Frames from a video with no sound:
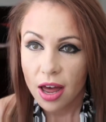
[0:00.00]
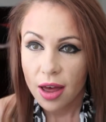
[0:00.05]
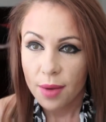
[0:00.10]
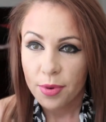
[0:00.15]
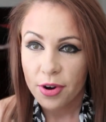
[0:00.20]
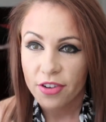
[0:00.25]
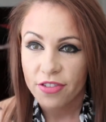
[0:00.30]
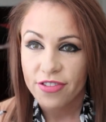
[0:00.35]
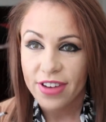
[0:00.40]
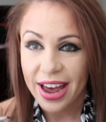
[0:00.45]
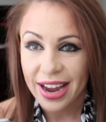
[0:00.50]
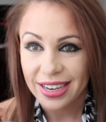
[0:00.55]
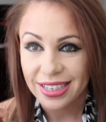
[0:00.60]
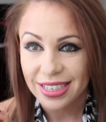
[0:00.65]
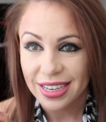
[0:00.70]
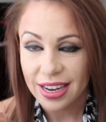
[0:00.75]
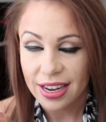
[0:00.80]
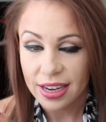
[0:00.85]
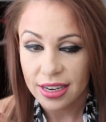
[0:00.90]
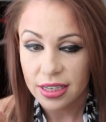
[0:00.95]
perfect
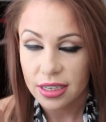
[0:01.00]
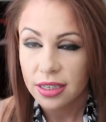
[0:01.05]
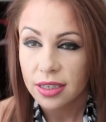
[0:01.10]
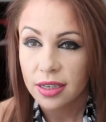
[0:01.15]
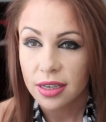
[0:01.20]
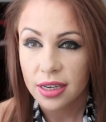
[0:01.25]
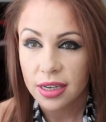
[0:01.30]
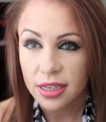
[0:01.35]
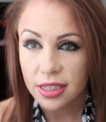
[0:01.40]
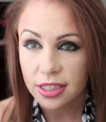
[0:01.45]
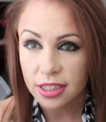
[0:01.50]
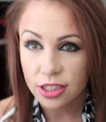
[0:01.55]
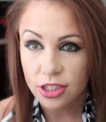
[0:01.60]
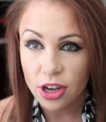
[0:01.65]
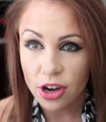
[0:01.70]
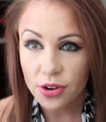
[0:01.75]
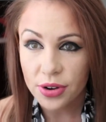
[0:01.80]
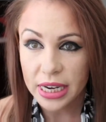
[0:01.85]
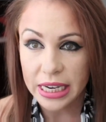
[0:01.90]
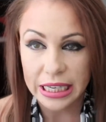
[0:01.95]
it, it's
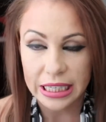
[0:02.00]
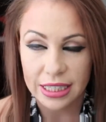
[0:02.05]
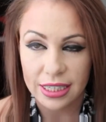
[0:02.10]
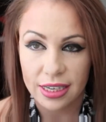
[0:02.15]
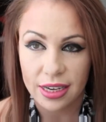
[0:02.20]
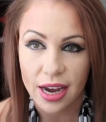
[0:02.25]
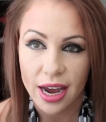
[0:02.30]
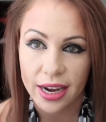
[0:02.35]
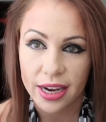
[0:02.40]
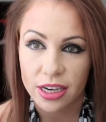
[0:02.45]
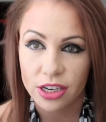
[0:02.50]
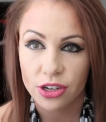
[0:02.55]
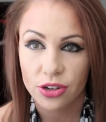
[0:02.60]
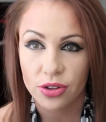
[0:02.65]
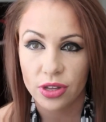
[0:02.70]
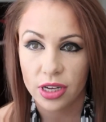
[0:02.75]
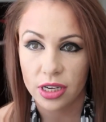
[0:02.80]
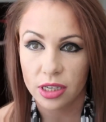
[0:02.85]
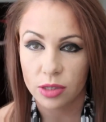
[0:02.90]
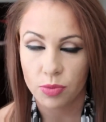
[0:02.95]
so easy. I can do
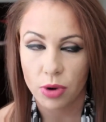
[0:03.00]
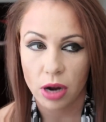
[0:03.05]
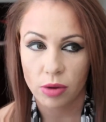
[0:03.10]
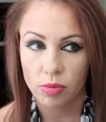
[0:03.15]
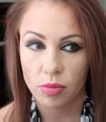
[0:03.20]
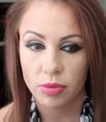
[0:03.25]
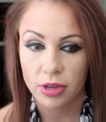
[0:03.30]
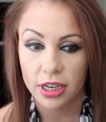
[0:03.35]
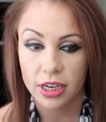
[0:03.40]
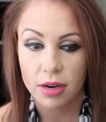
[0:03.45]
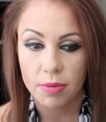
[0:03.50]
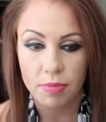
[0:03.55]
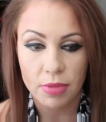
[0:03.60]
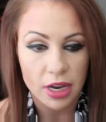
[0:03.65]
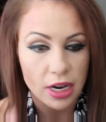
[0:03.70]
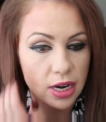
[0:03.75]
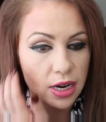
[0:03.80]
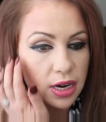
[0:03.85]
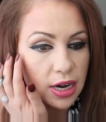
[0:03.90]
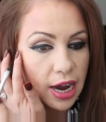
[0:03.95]
these probably in a
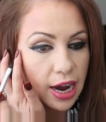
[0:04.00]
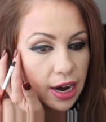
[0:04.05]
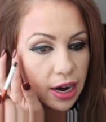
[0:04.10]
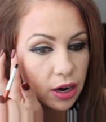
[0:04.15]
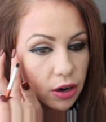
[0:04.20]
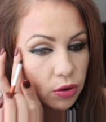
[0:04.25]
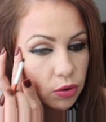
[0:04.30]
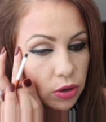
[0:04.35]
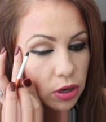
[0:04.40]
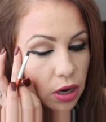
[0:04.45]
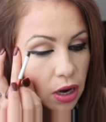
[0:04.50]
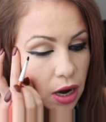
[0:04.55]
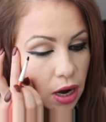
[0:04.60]
minute now,